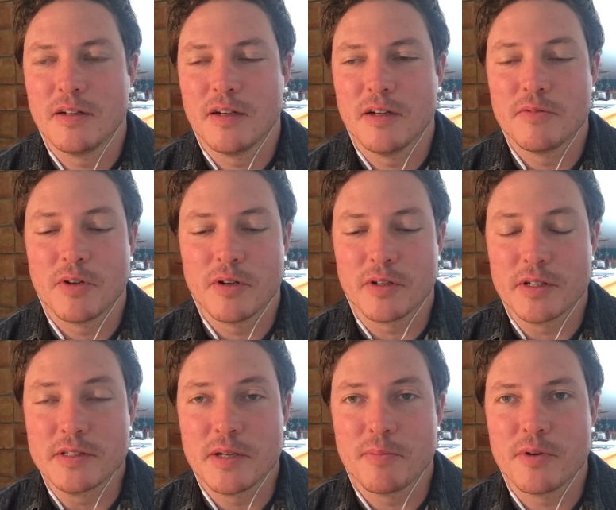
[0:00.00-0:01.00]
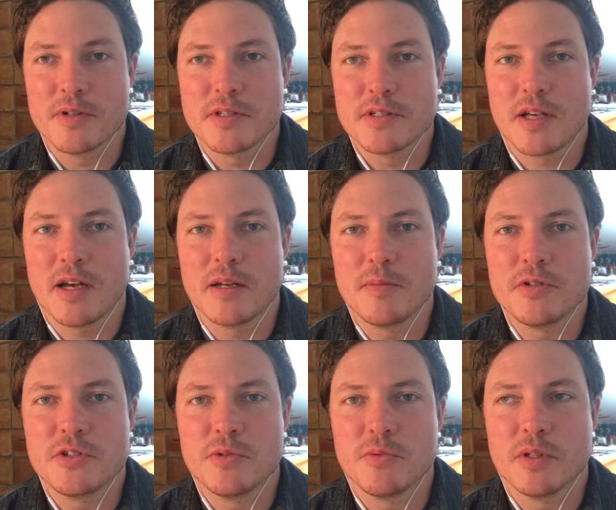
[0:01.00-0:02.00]
our contemporary society. I mean,
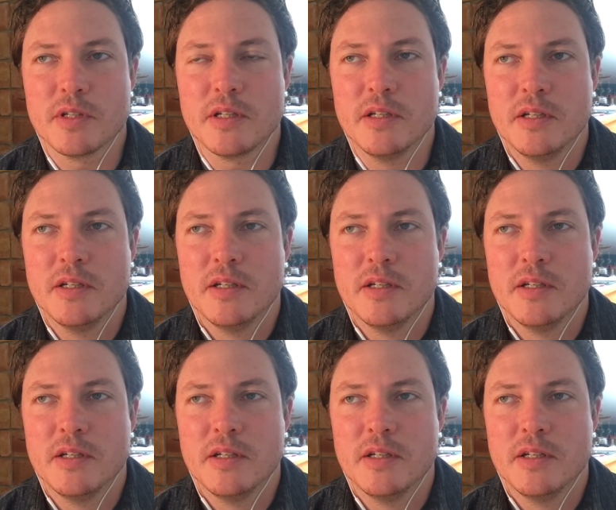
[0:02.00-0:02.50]
she really,